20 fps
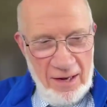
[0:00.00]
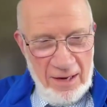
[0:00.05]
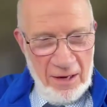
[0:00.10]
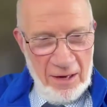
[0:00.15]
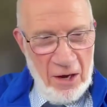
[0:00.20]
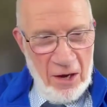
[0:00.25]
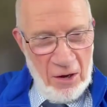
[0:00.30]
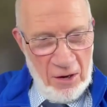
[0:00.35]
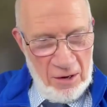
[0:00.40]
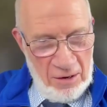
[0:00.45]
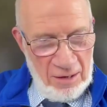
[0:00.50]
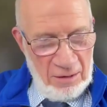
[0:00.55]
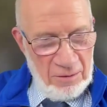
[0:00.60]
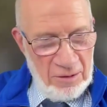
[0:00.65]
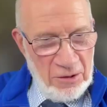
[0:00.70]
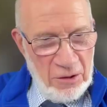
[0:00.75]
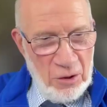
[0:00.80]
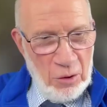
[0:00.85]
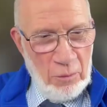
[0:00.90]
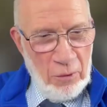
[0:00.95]

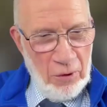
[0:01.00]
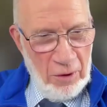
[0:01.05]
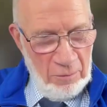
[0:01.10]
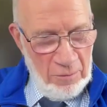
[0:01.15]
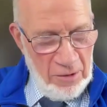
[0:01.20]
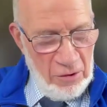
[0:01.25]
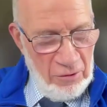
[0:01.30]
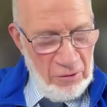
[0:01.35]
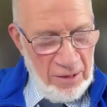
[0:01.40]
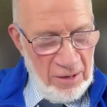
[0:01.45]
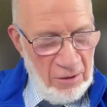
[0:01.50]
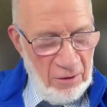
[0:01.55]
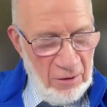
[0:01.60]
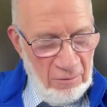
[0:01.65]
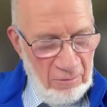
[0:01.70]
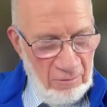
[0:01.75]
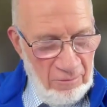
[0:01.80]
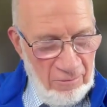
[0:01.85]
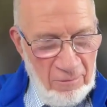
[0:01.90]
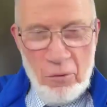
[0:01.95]
There's no point in me going
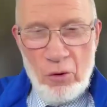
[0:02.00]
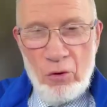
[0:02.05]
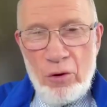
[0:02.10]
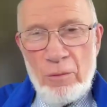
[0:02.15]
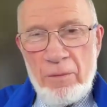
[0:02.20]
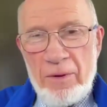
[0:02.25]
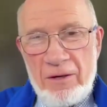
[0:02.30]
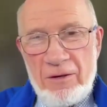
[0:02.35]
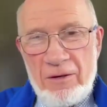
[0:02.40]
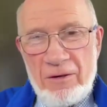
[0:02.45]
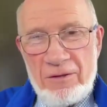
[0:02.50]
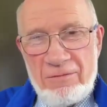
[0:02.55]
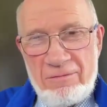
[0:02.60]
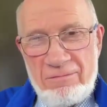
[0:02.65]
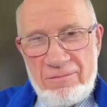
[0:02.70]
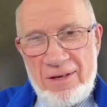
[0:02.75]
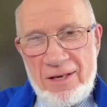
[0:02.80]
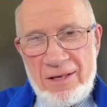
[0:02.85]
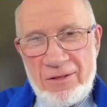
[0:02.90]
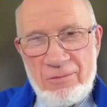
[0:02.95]
on more
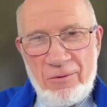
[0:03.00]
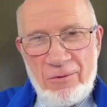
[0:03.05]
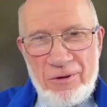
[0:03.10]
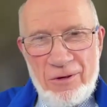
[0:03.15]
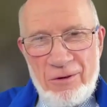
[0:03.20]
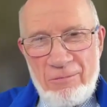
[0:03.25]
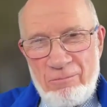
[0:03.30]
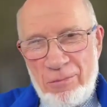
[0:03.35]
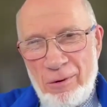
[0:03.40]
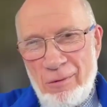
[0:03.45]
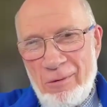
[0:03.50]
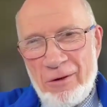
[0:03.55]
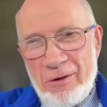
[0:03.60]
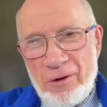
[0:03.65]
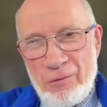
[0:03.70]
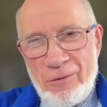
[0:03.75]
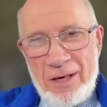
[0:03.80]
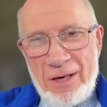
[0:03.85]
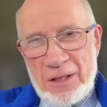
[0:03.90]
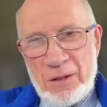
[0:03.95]
because that's what you're probably
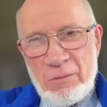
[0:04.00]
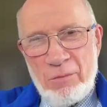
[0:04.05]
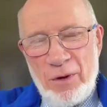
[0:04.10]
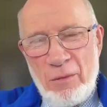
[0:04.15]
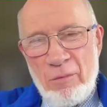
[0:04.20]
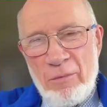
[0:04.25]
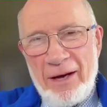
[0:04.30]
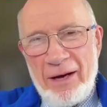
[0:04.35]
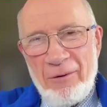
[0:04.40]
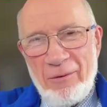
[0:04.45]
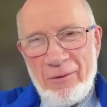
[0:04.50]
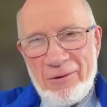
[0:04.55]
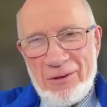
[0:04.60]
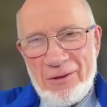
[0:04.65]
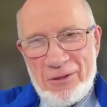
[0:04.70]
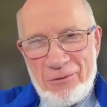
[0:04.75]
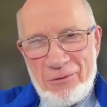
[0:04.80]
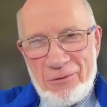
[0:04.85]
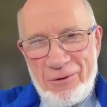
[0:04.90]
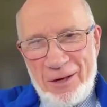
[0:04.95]
going to ask me about,
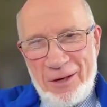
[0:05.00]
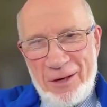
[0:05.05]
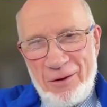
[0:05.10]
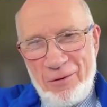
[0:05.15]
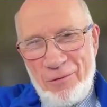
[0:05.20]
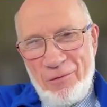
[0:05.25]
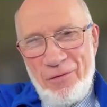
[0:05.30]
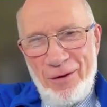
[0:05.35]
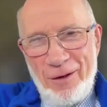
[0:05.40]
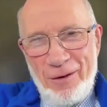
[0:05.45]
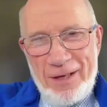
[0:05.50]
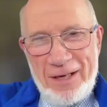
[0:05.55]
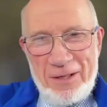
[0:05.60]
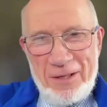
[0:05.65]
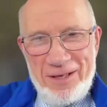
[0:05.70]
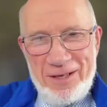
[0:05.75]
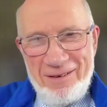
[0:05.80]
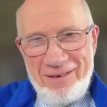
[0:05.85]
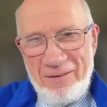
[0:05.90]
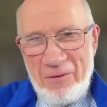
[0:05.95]
and so I can fill that
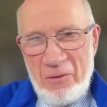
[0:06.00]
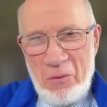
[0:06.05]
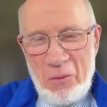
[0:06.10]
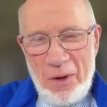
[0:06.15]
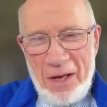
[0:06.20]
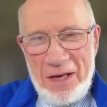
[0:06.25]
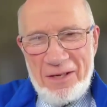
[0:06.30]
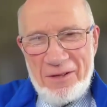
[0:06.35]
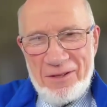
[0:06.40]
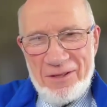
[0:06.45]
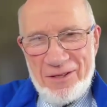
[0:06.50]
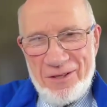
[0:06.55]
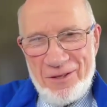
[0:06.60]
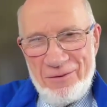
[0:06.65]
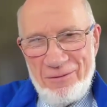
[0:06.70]
in later.